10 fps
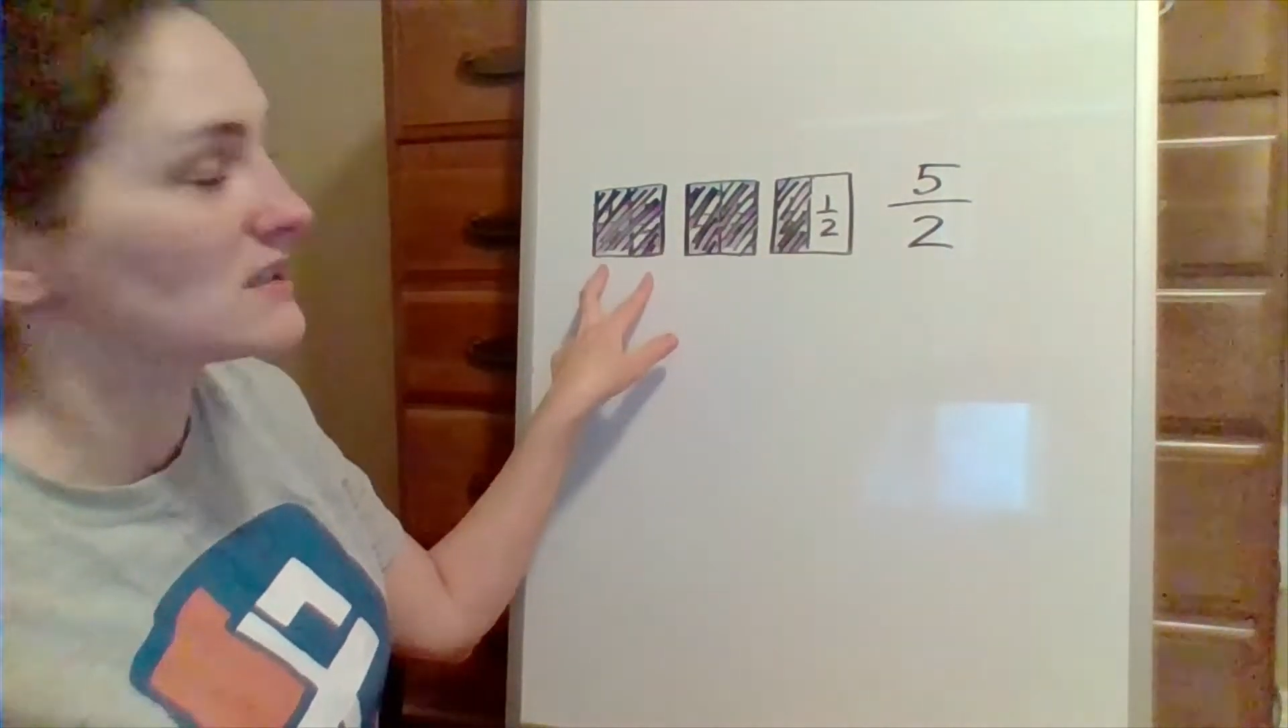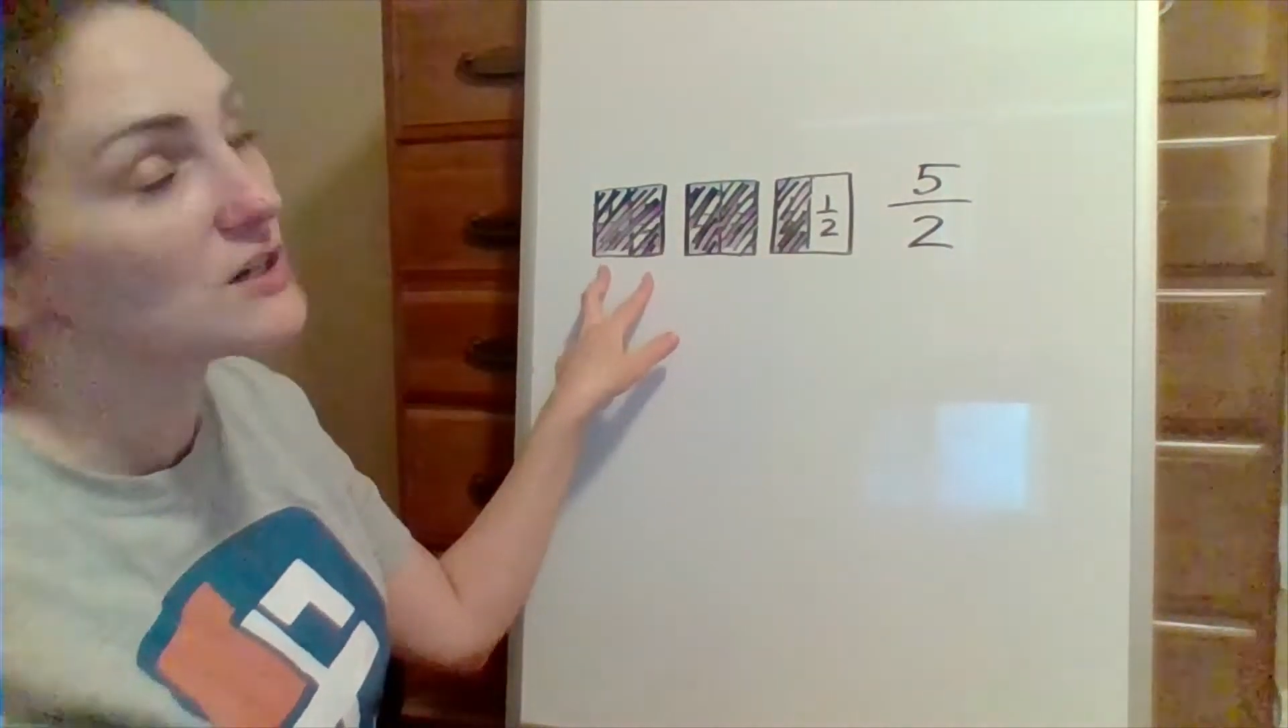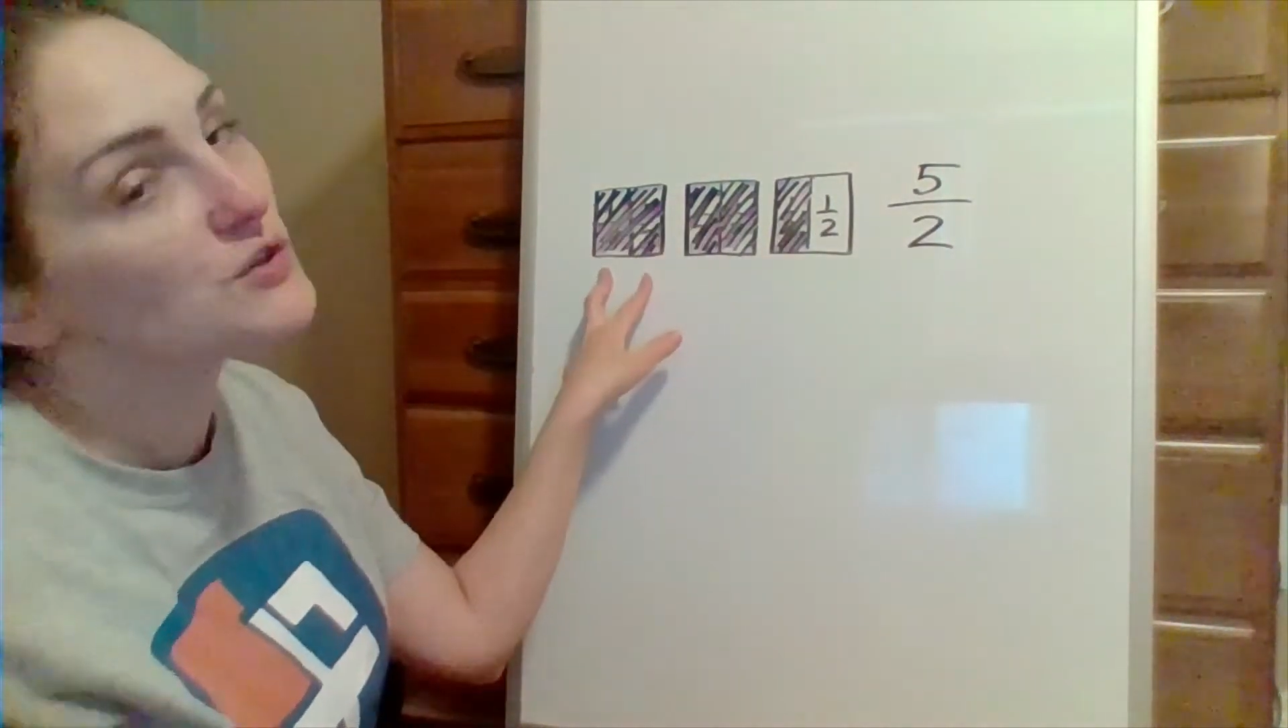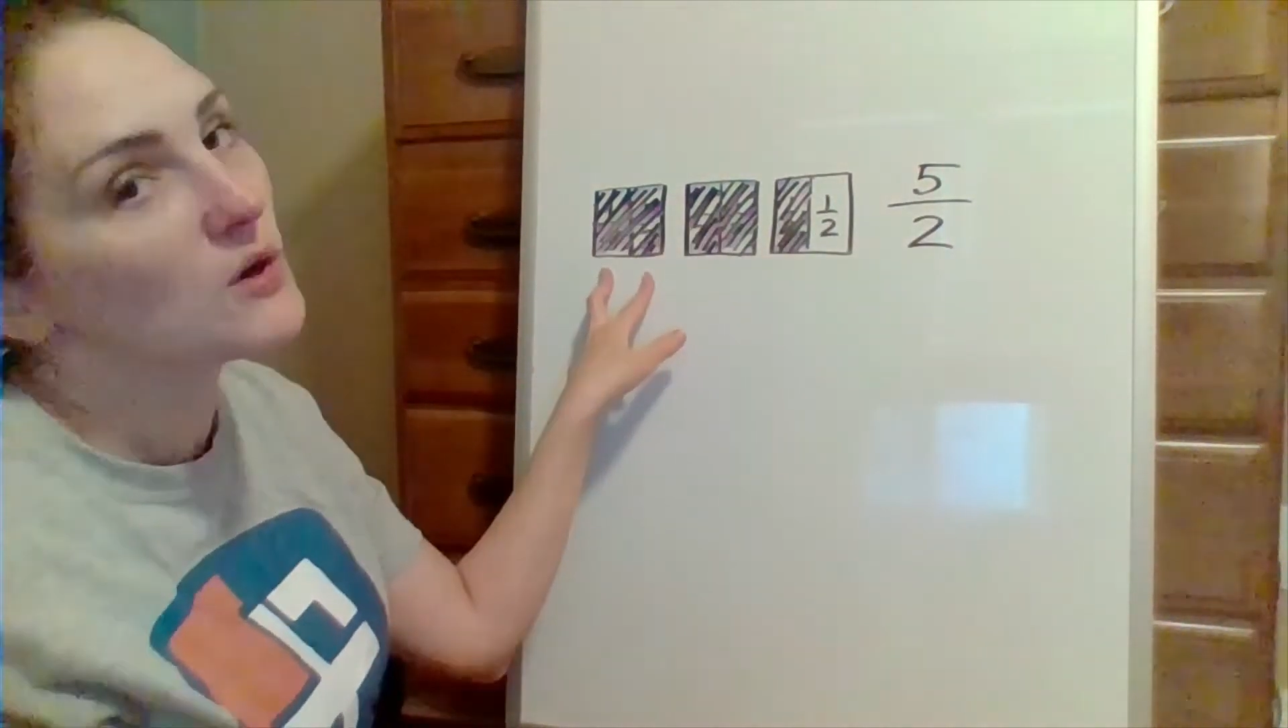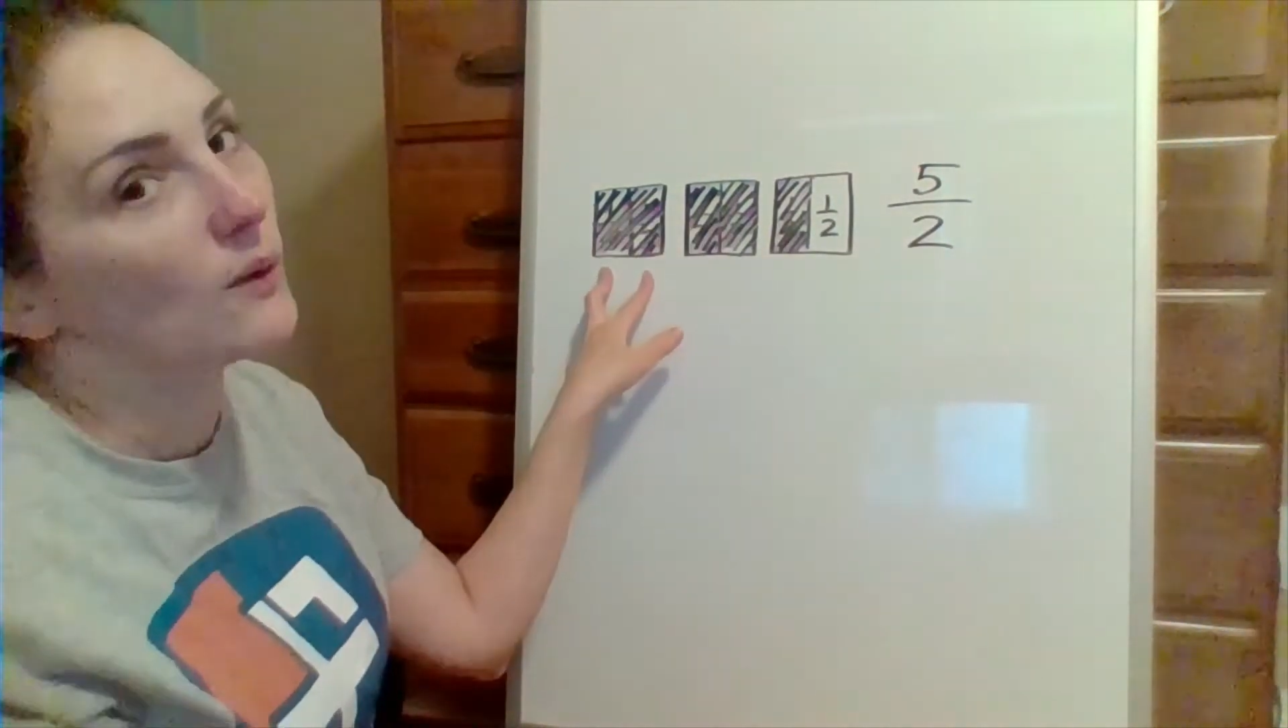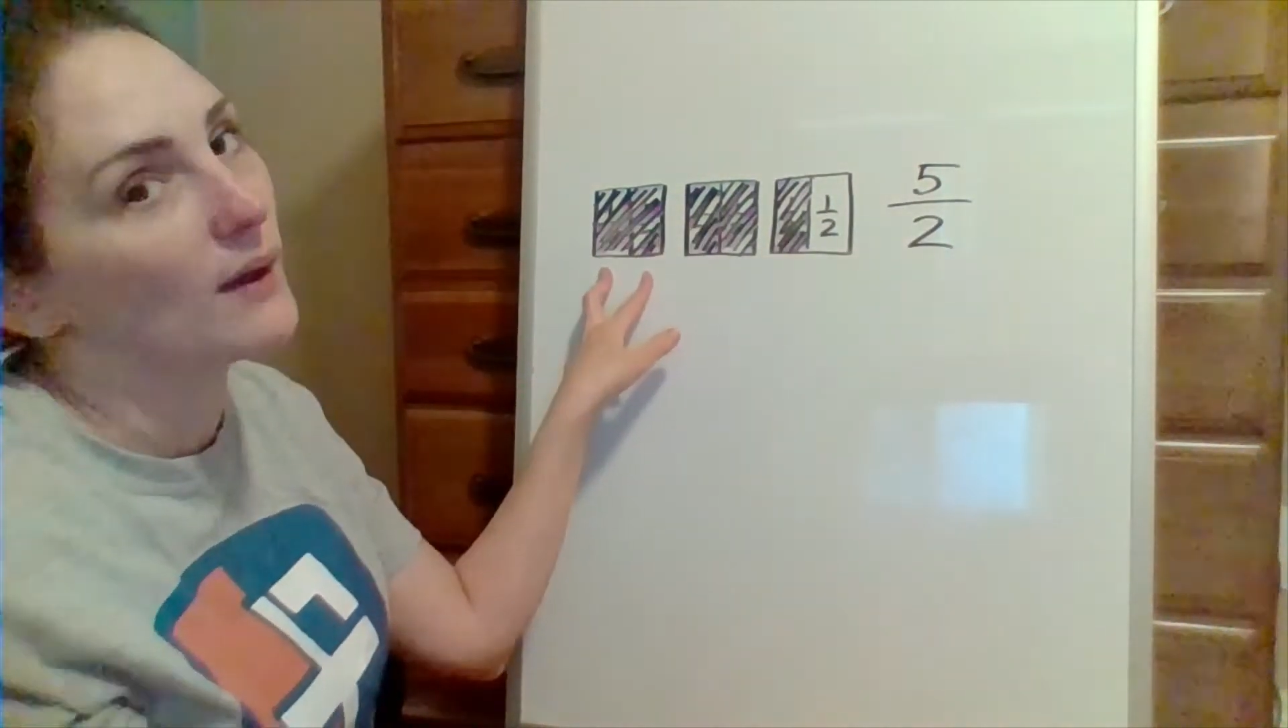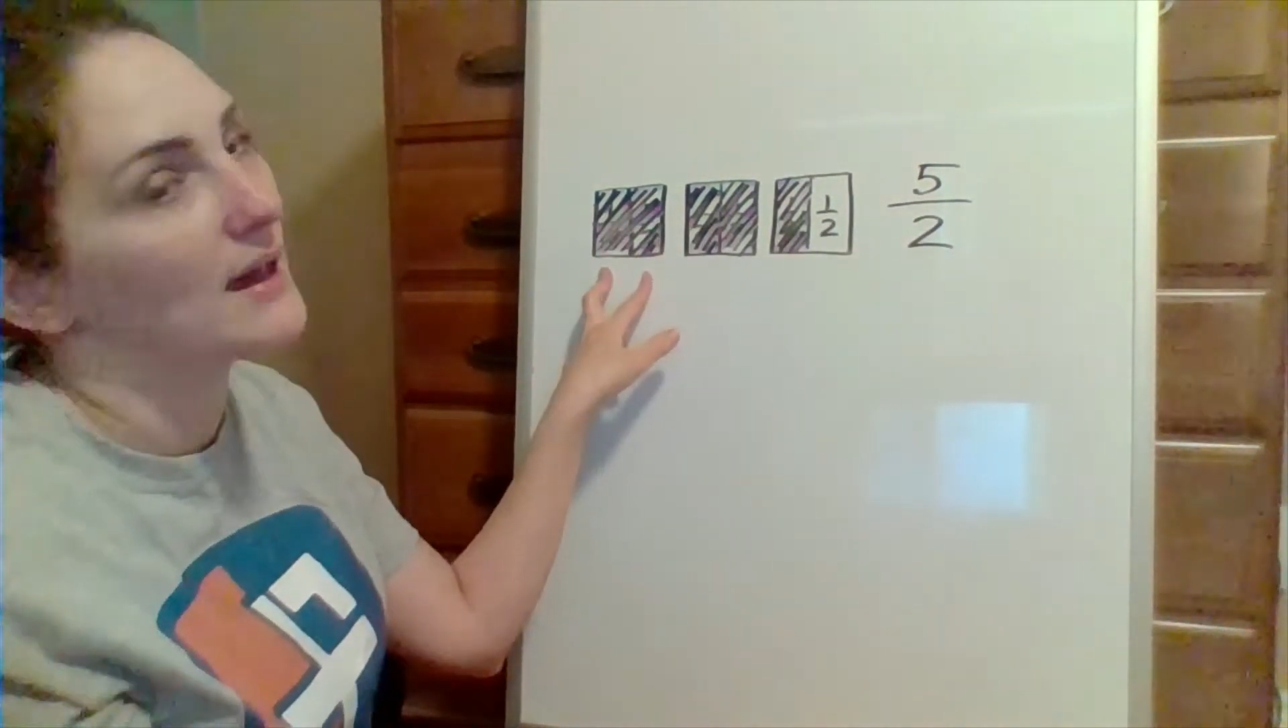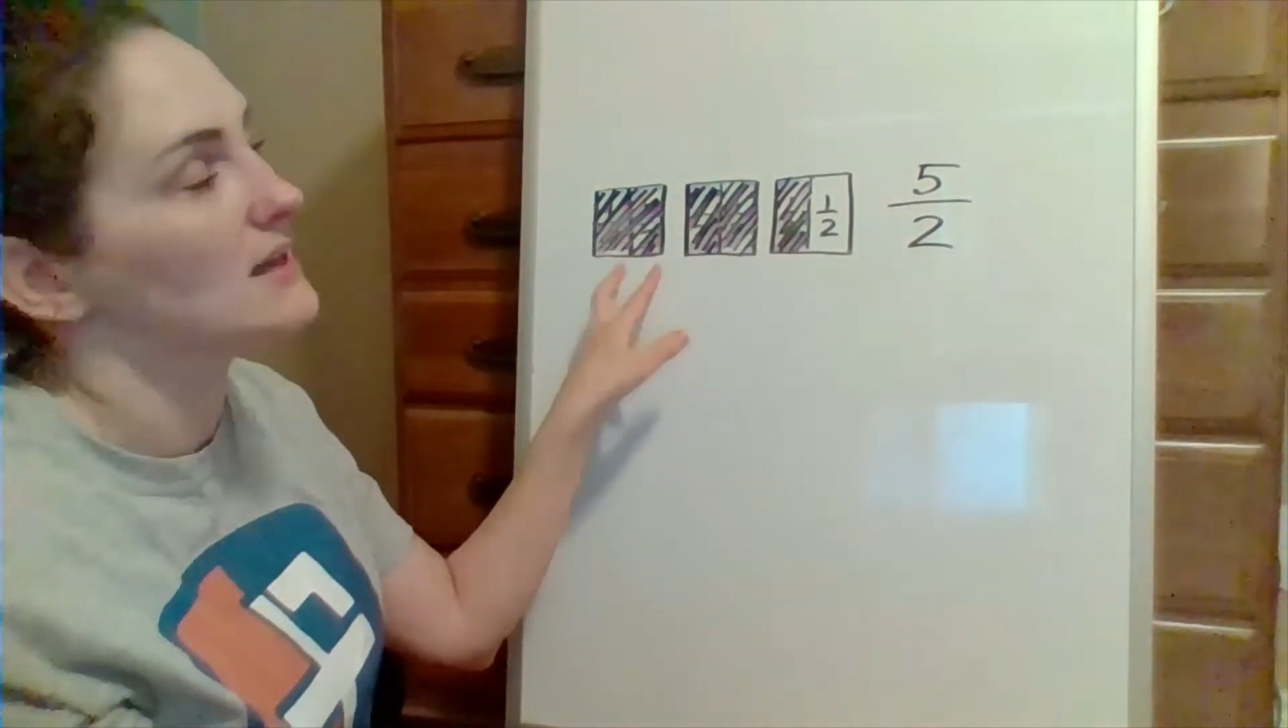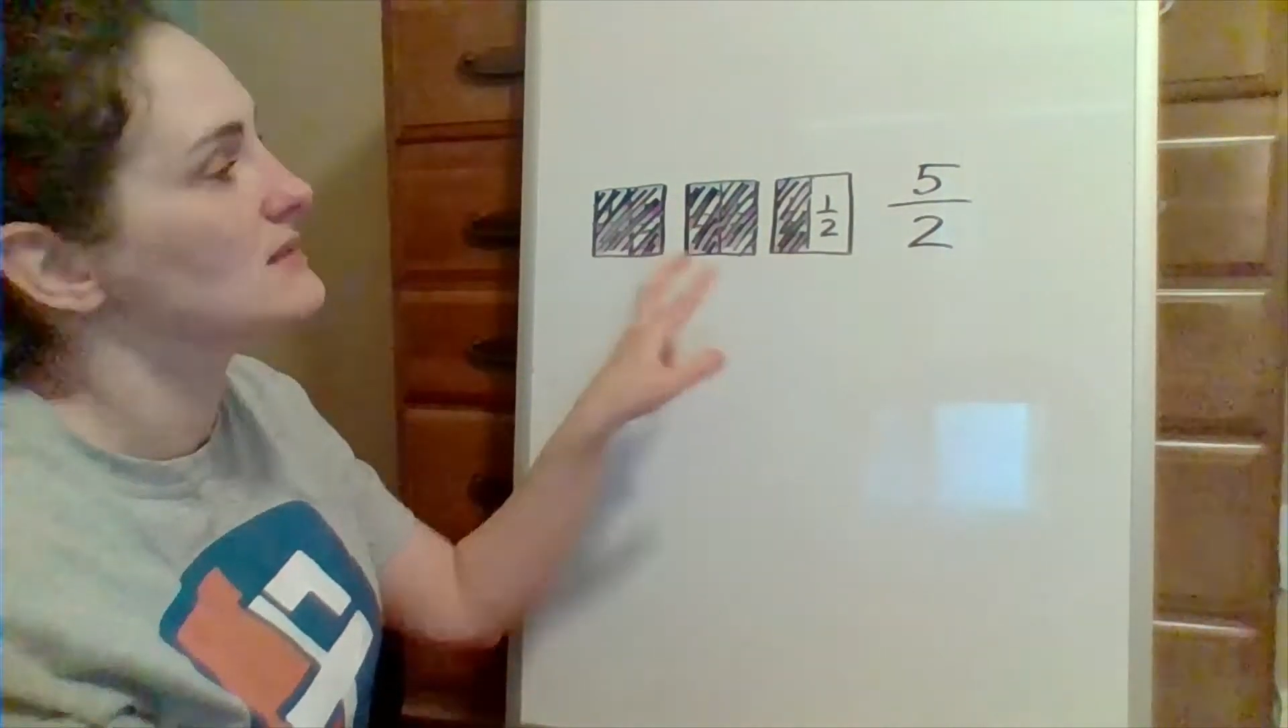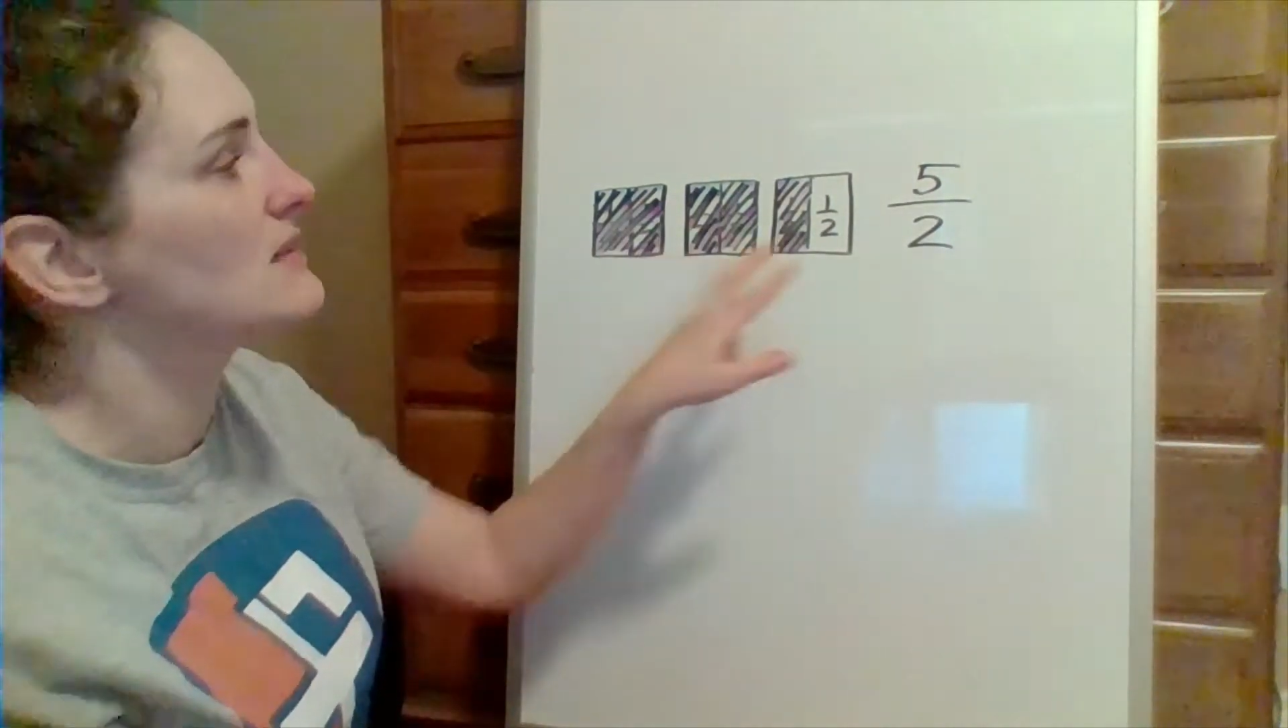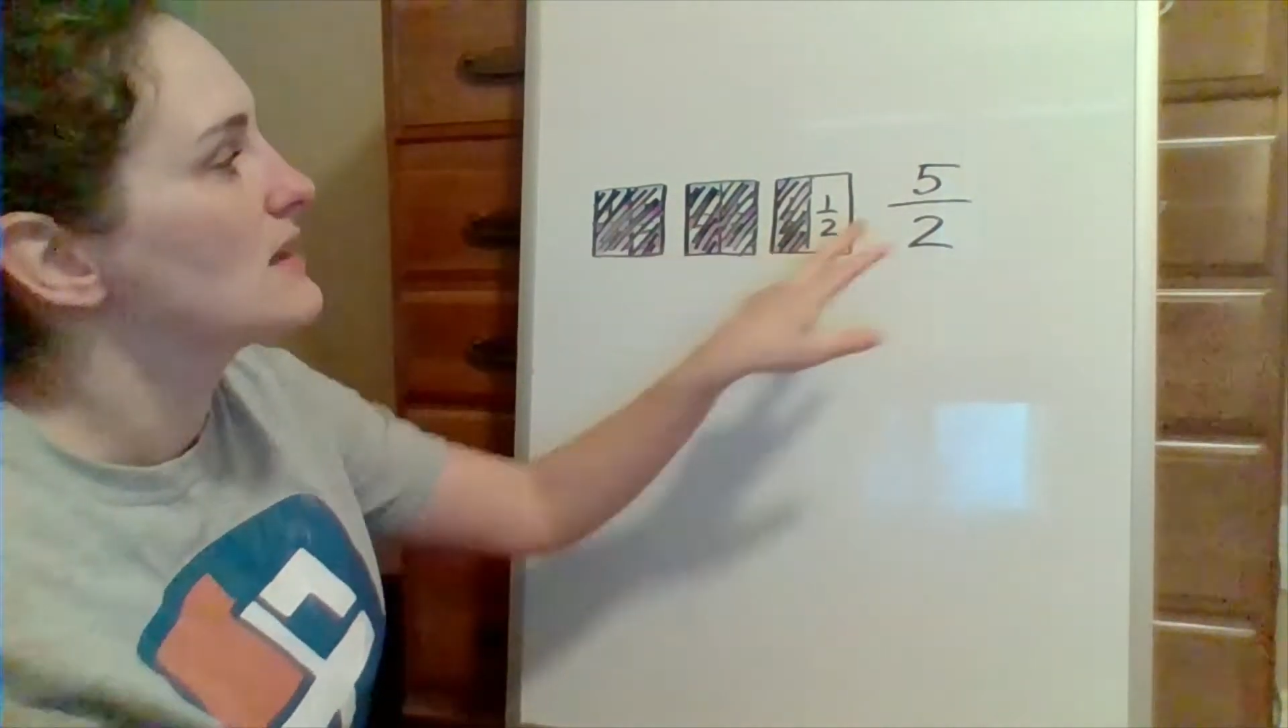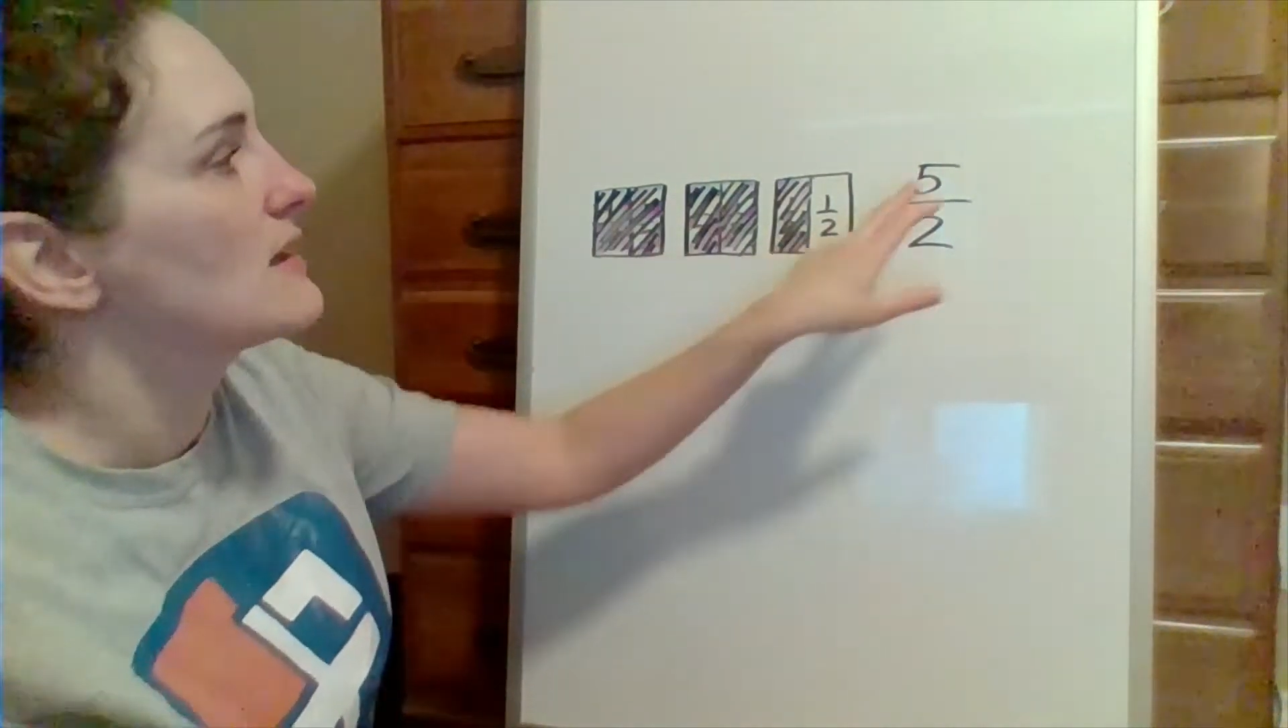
each whole has.